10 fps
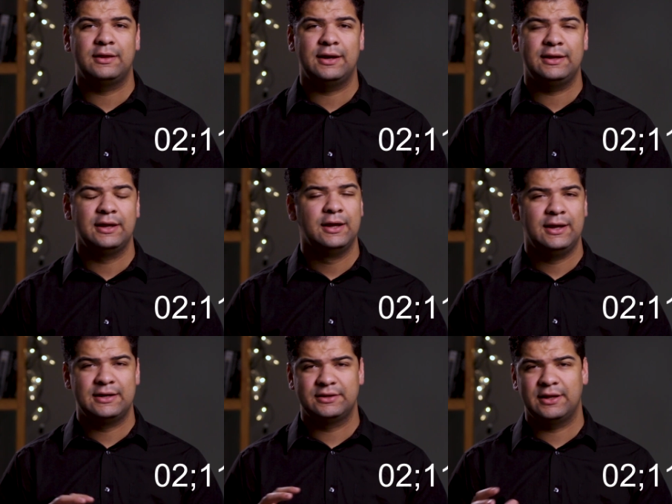that
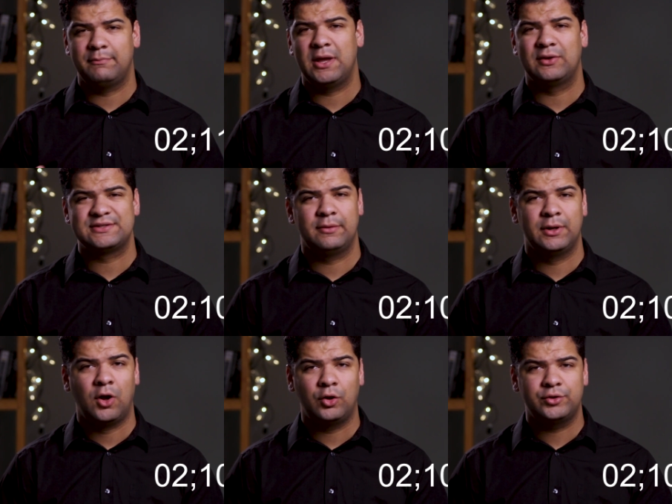it, that mail has not
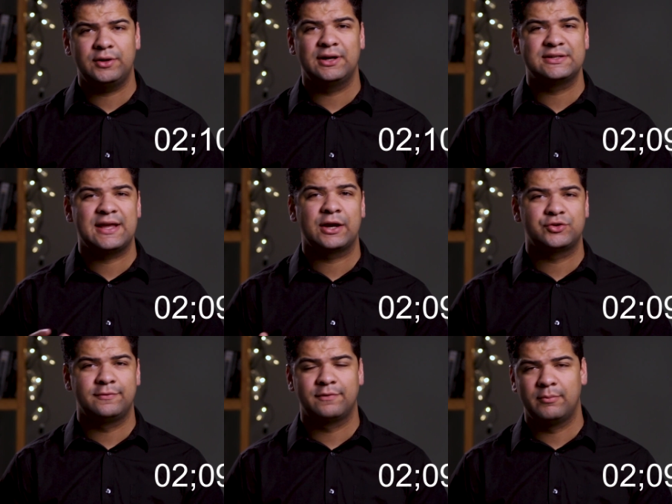been altered and is
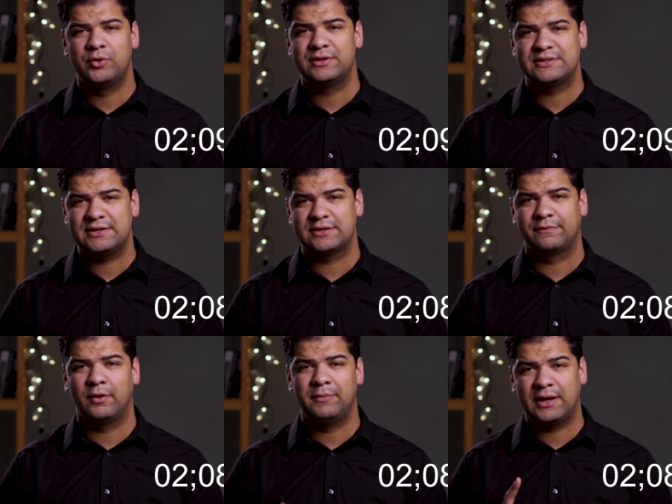actually from who it says it's
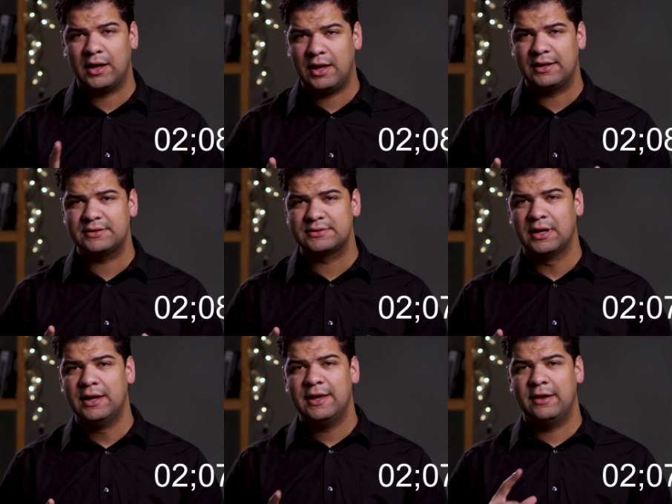from because
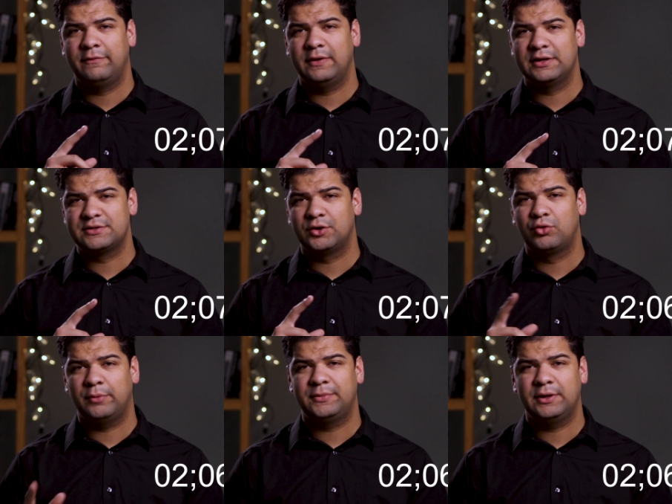if it is
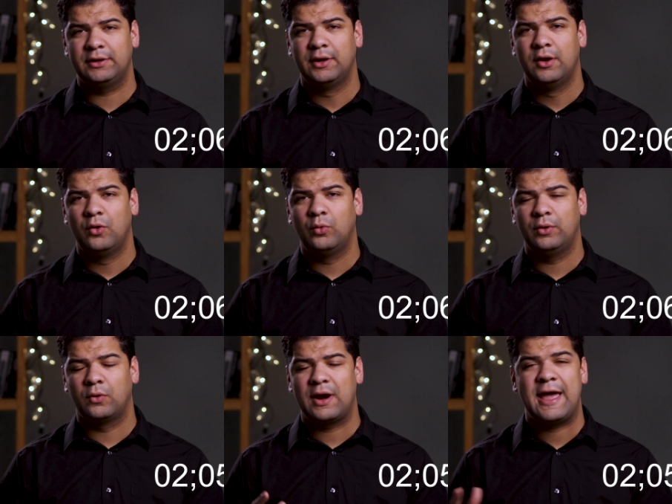encrypted
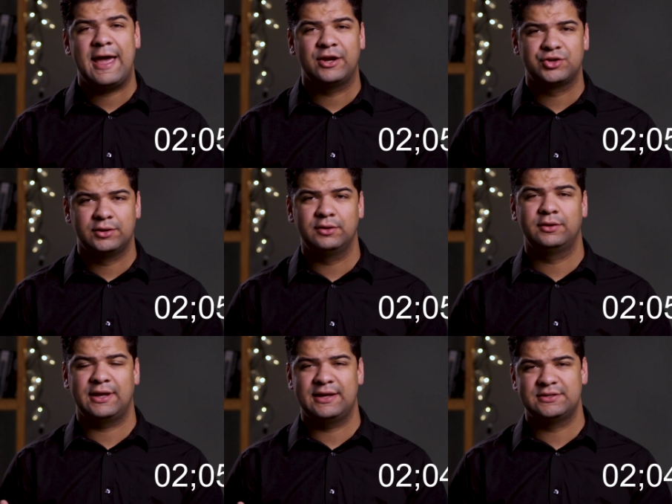or hash in
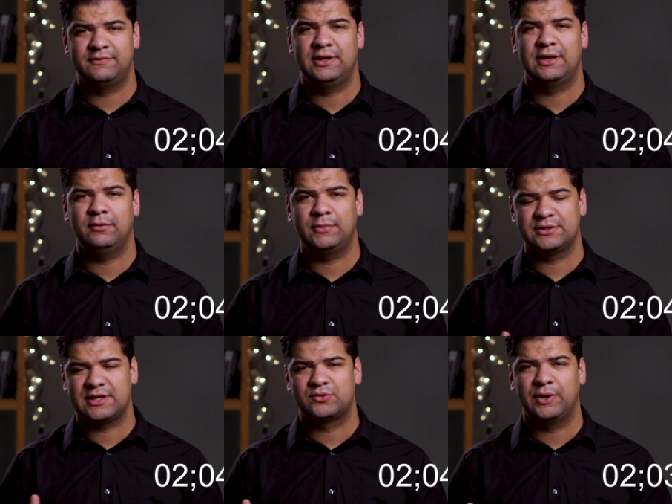the case of DKIM,
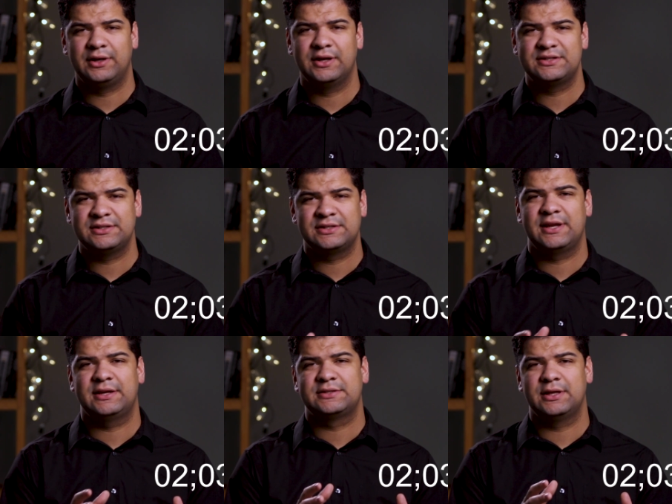because that's what it does is it
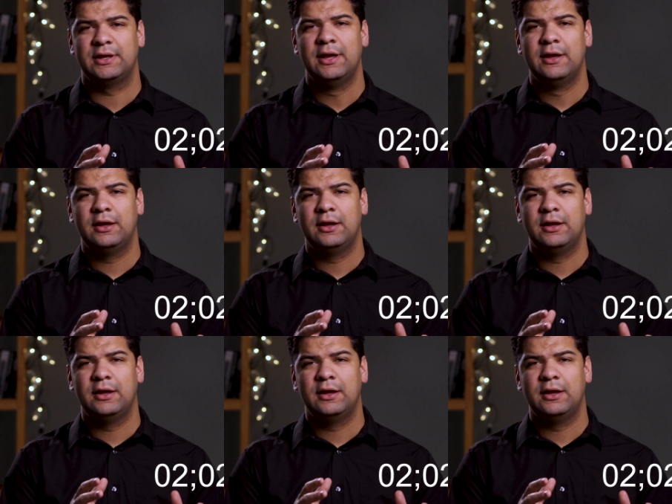takes the